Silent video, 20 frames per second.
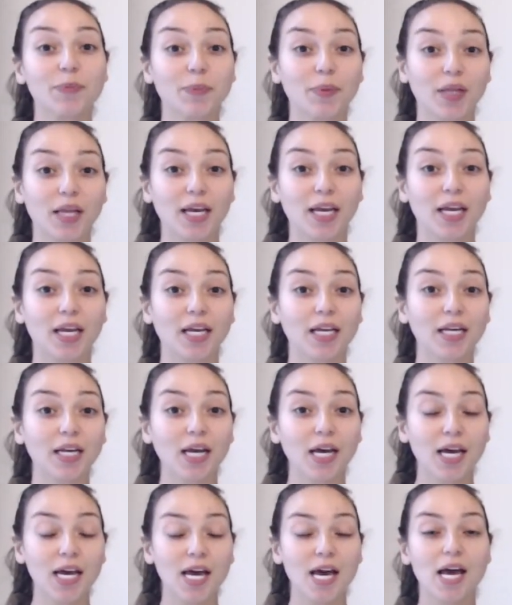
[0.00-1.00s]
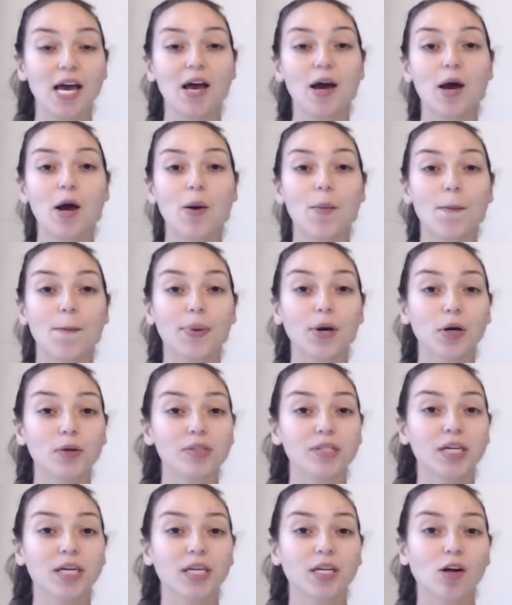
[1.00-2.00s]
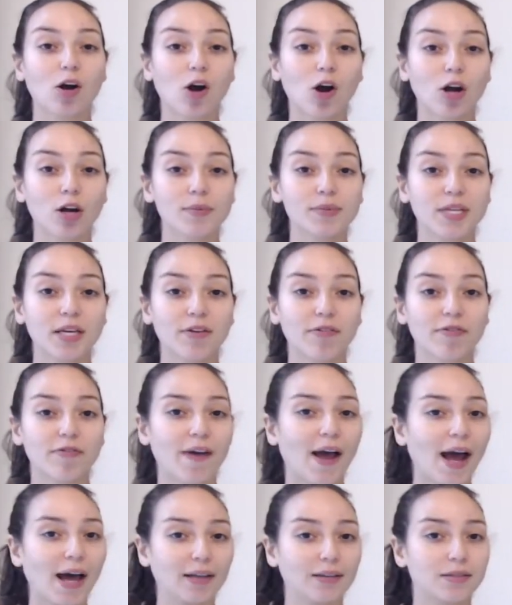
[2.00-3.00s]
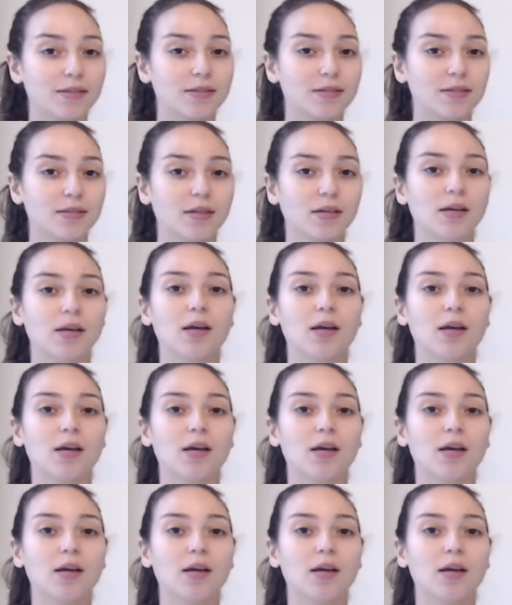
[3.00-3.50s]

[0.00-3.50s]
explain protein, carbs, and fats.